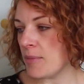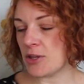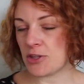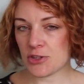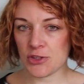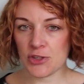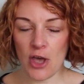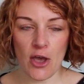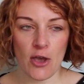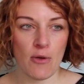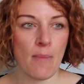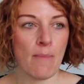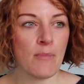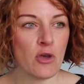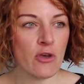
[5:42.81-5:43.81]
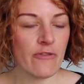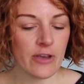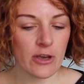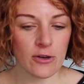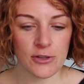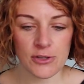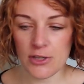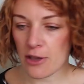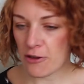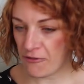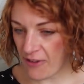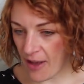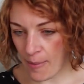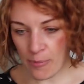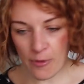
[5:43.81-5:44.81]
So moving on, so
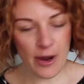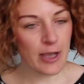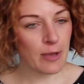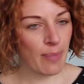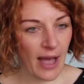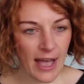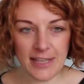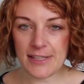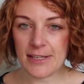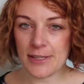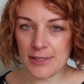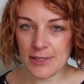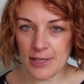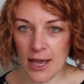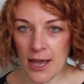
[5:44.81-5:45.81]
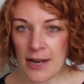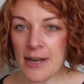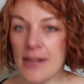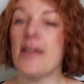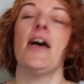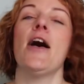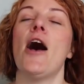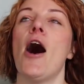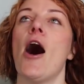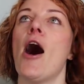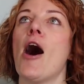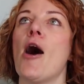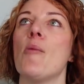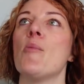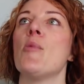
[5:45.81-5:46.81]
fabric pattern done.
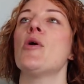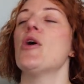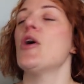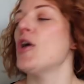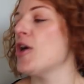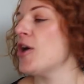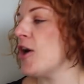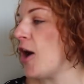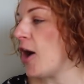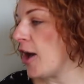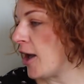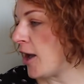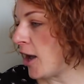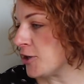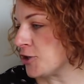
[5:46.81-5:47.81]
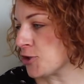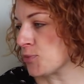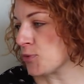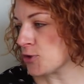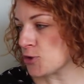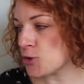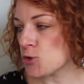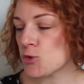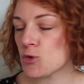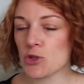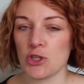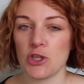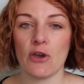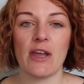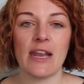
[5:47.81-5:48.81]
I just want to talk
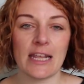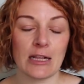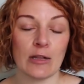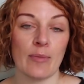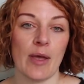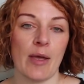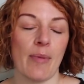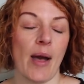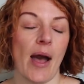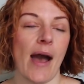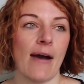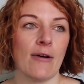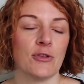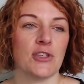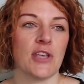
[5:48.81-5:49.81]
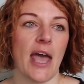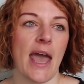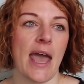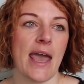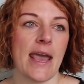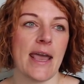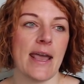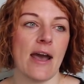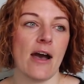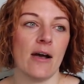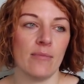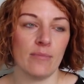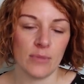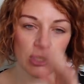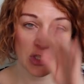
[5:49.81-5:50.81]
to you a little bit about
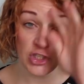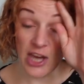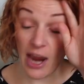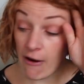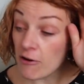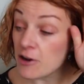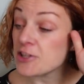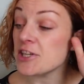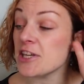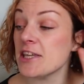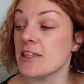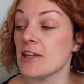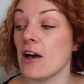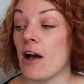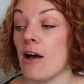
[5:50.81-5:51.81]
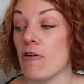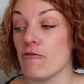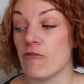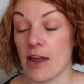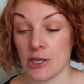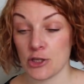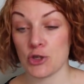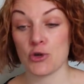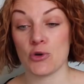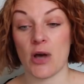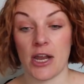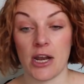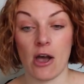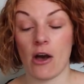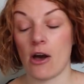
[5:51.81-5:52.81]
a charity that Rachel
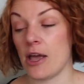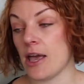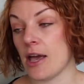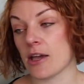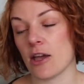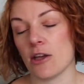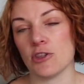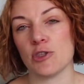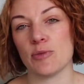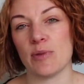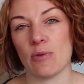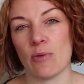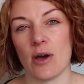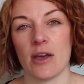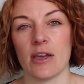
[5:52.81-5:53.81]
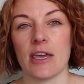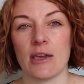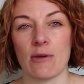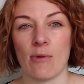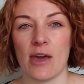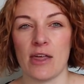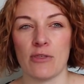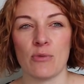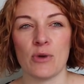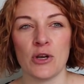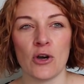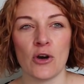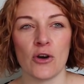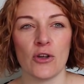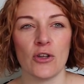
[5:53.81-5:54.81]
and I are going to be working with. We're
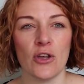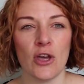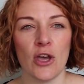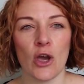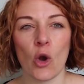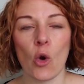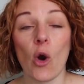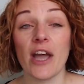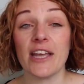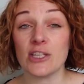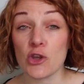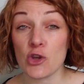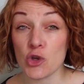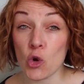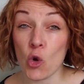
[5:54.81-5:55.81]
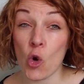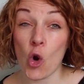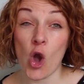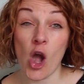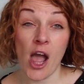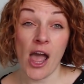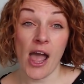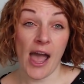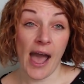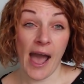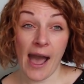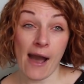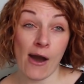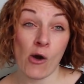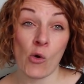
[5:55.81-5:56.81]
not quite sure
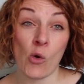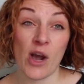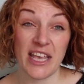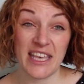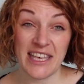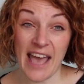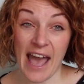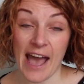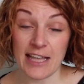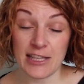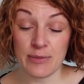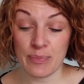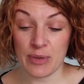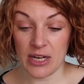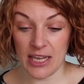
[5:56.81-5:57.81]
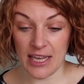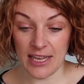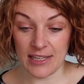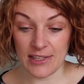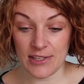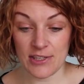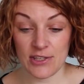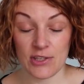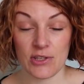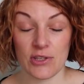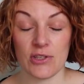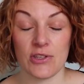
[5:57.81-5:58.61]
how yet, but it's